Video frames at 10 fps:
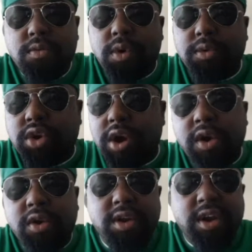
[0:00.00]
what was
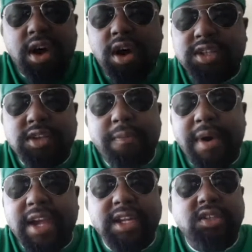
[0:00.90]
going on in the hearts and
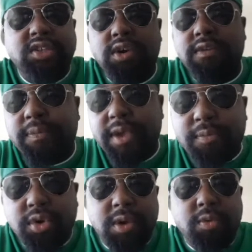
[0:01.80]
minds of
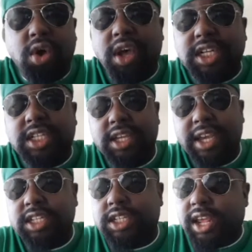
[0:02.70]
people that were
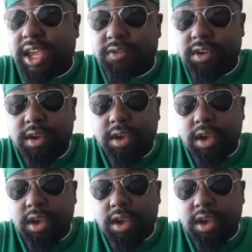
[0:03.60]
enslaved.